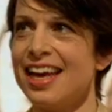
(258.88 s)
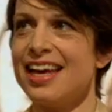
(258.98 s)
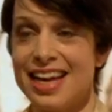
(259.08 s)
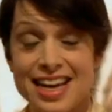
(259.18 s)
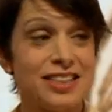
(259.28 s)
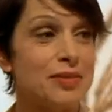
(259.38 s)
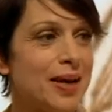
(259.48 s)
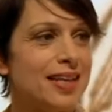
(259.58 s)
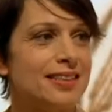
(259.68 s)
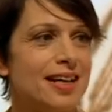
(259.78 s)
It is
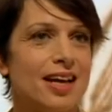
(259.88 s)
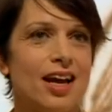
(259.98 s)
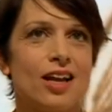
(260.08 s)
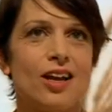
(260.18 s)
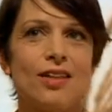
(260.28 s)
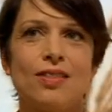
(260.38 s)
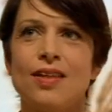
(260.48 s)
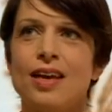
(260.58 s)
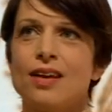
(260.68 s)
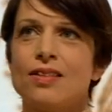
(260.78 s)
amazing. And I
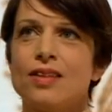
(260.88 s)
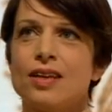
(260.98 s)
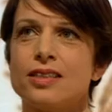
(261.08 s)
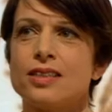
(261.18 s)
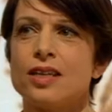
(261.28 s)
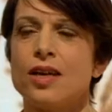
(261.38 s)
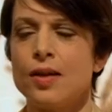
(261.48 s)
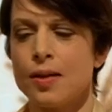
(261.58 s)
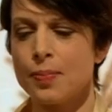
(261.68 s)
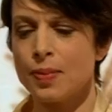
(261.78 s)
think that
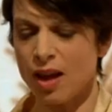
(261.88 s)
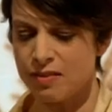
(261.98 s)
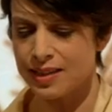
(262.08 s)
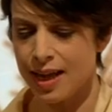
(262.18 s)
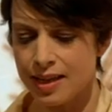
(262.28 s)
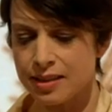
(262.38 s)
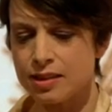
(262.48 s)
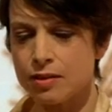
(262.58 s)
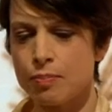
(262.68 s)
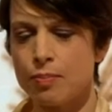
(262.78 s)
I've taken
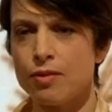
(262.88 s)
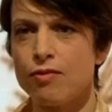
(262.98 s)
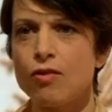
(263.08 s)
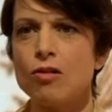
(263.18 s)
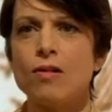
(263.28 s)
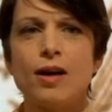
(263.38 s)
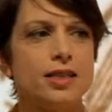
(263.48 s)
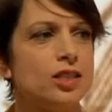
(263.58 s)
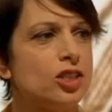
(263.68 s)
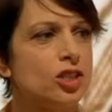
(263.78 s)
to, before
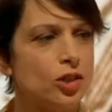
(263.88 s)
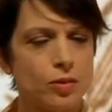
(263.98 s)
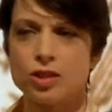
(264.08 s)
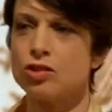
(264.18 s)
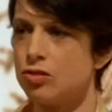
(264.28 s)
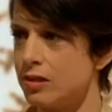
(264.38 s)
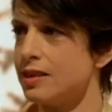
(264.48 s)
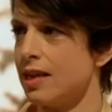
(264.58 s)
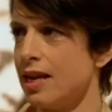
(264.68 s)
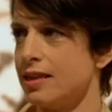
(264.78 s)
I do a
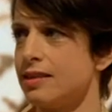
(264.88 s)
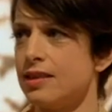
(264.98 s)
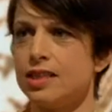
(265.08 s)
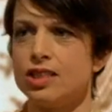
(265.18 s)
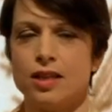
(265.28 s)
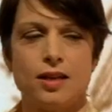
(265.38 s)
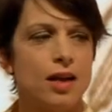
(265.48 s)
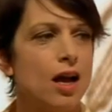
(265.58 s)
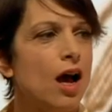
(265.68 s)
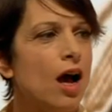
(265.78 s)
storytelling session,
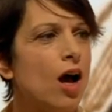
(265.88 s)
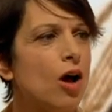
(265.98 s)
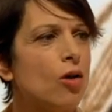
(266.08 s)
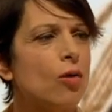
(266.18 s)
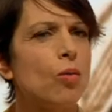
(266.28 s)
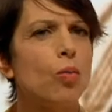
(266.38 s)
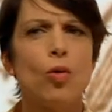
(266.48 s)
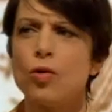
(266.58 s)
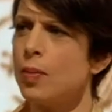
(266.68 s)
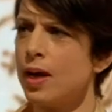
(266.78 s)
I'll
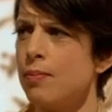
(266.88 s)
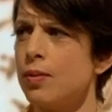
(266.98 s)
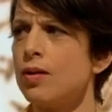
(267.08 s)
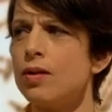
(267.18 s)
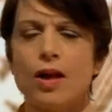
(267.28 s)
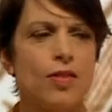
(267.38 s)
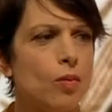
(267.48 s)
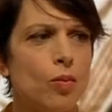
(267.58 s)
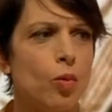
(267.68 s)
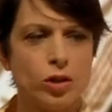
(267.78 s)
warn people
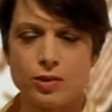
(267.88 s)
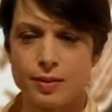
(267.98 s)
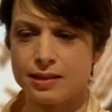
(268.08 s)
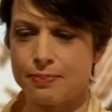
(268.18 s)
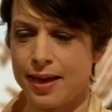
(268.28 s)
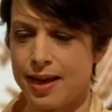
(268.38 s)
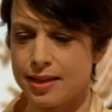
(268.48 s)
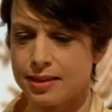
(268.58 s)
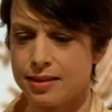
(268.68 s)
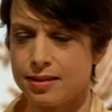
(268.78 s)
that what to
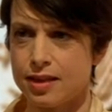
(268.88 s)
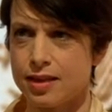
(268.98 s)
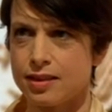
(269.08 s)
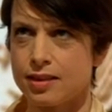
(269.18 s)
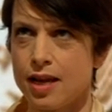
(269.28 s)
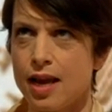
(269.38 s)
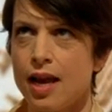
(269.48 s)
expect, that